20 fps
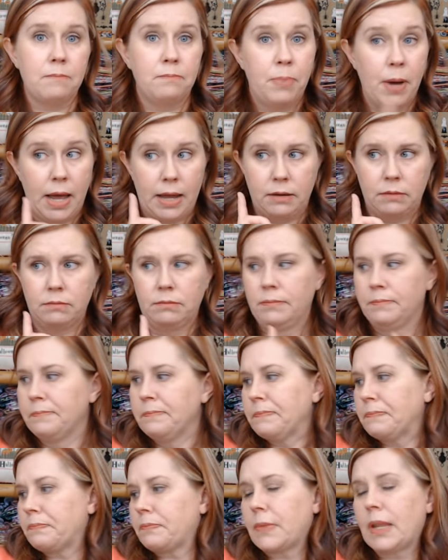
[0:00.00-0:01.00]
But
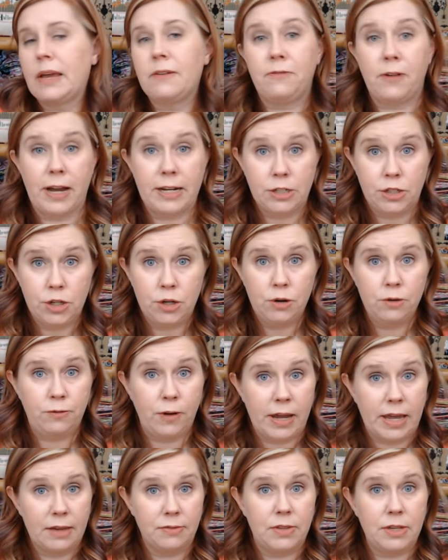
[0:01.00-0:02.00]
if I do, if I
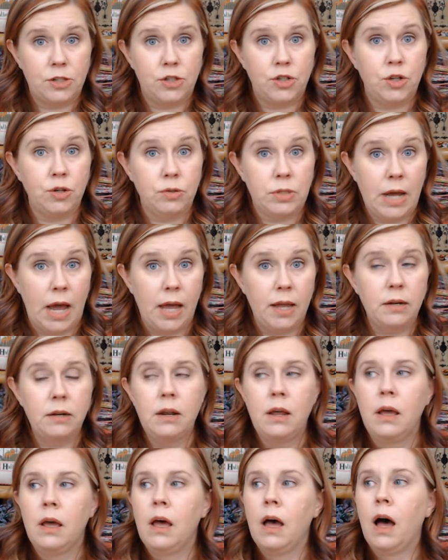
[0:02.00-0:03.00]
get these two done,
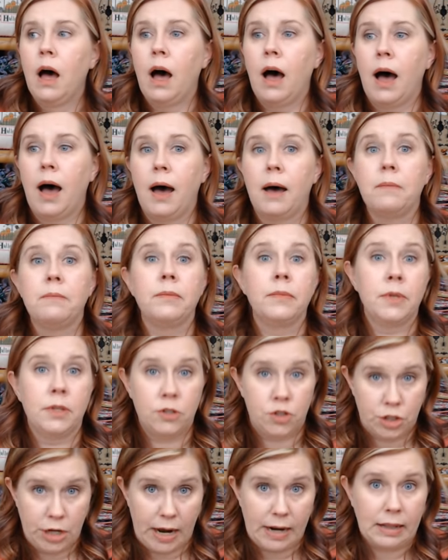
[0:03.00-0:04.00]
um,
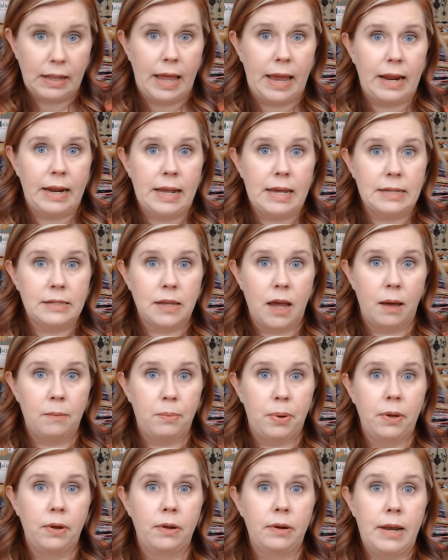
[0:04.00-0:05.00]
chatelaine is up
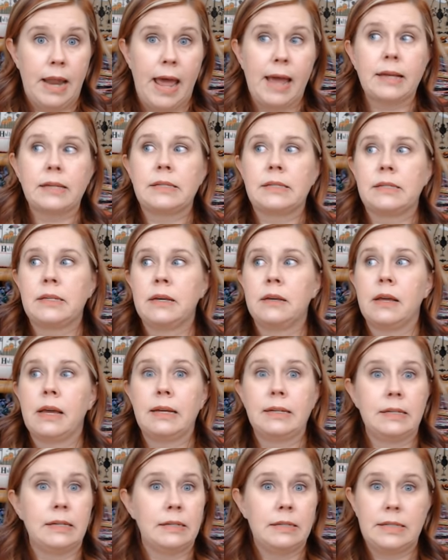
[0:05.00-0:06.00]
next
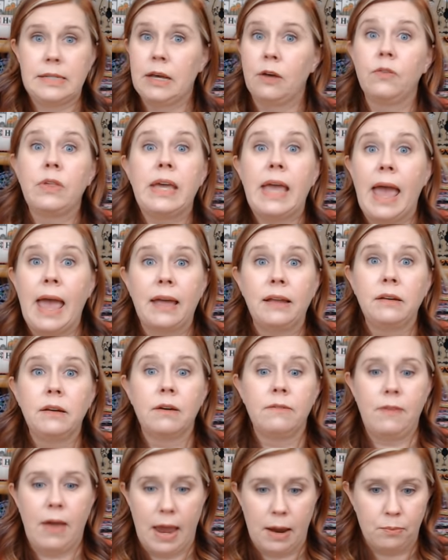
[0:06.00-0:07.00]
until the end
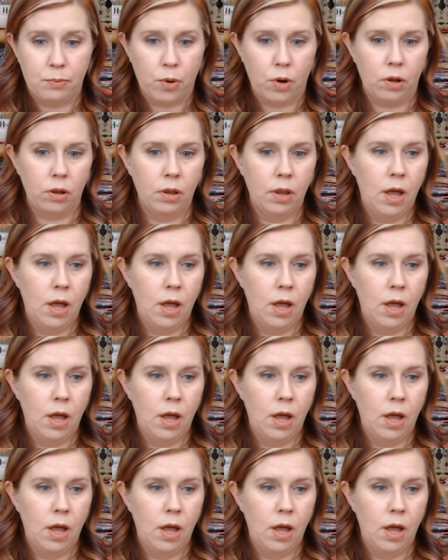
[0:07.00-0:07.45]
of April.